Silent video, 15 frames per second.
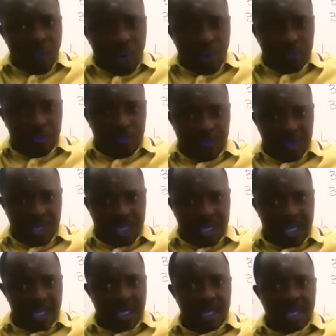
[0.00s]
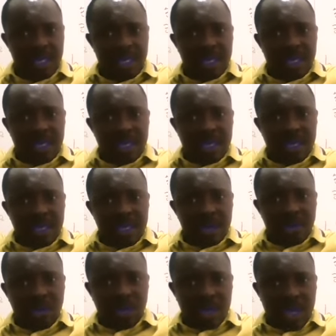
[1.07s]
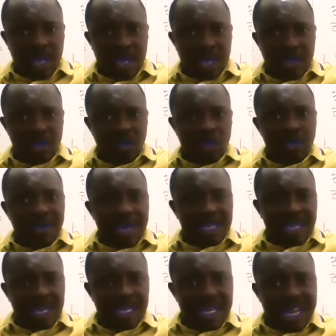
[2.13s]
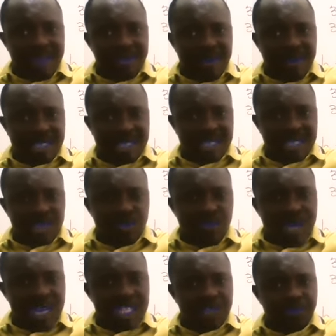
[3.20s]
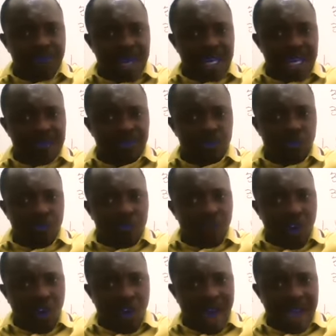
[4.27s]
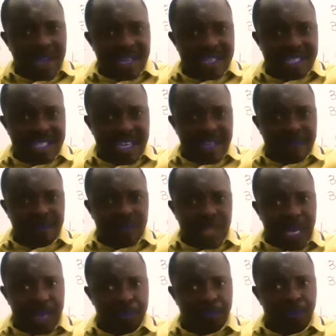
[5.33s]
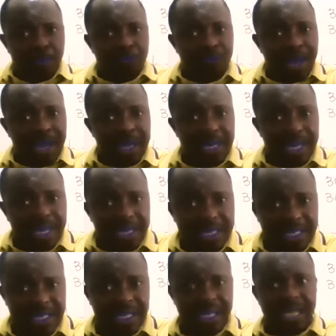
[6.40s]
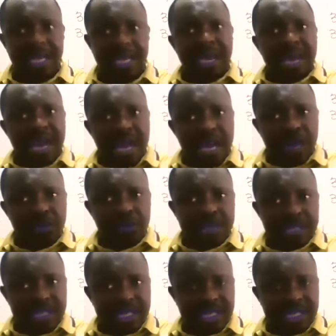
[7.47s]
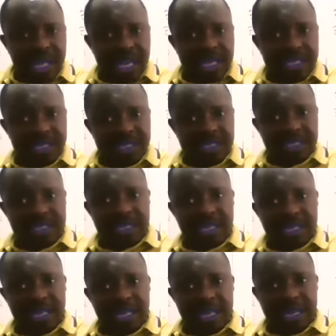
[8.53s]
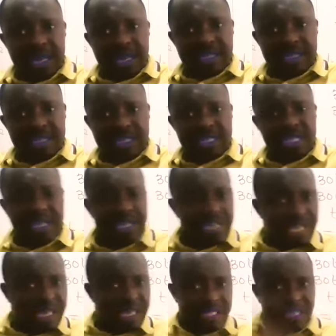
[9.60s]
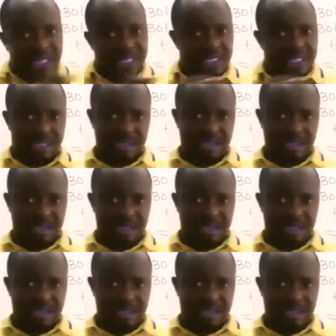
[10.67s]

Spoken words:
fall freely, okay, no matter their masses, we expect them to fall at the same time, provided air resistance is neglected.